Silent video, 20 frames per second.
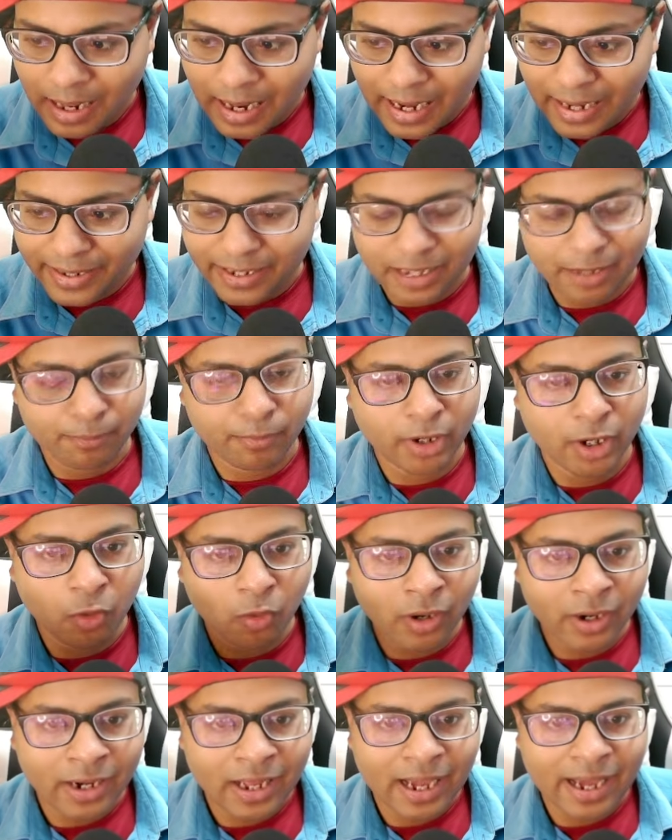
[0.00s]
and
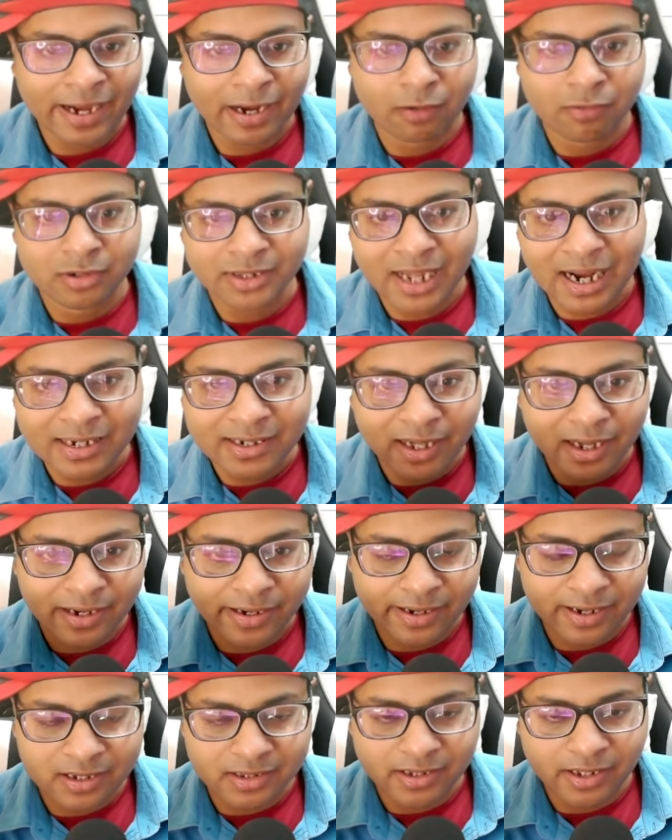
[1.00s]
everyone around that
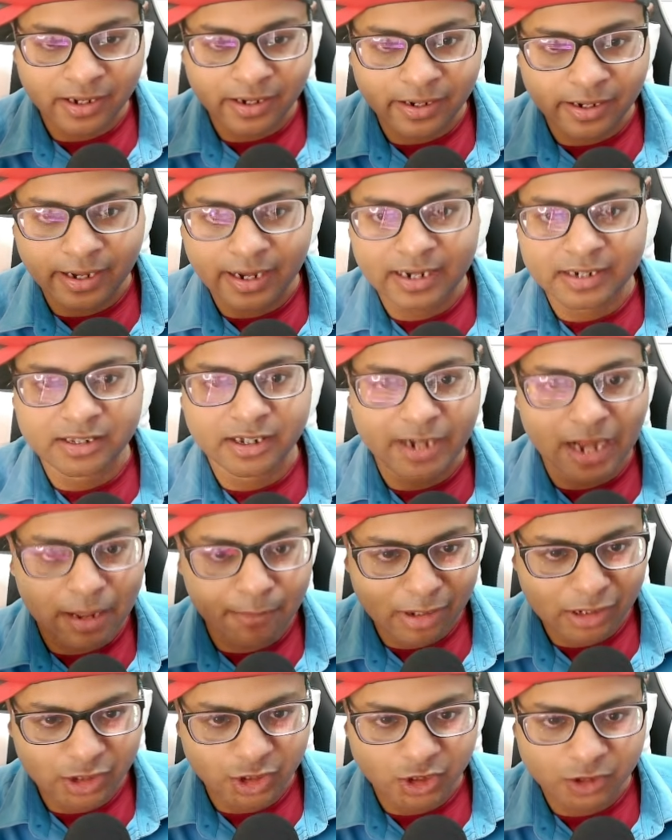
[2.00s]
target they get the
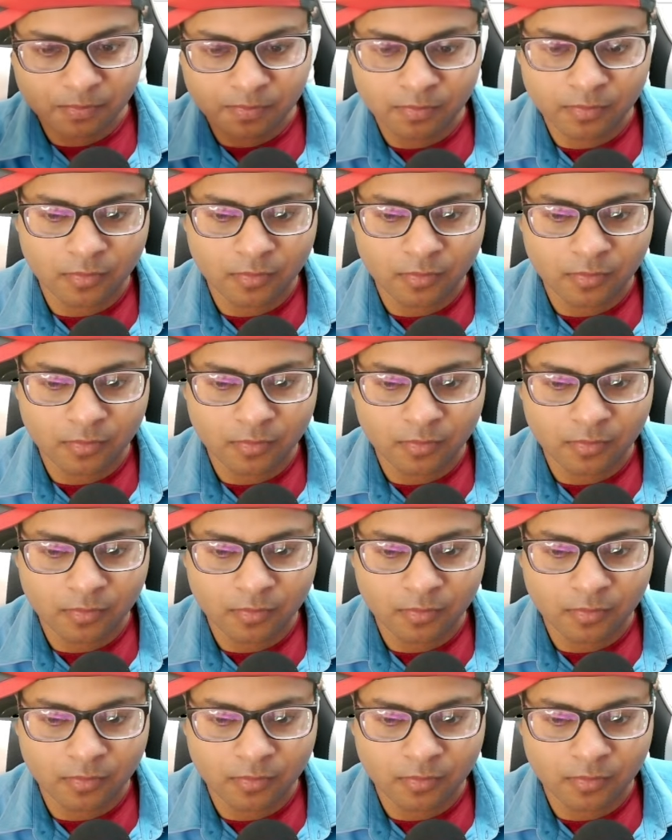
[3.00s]
damage.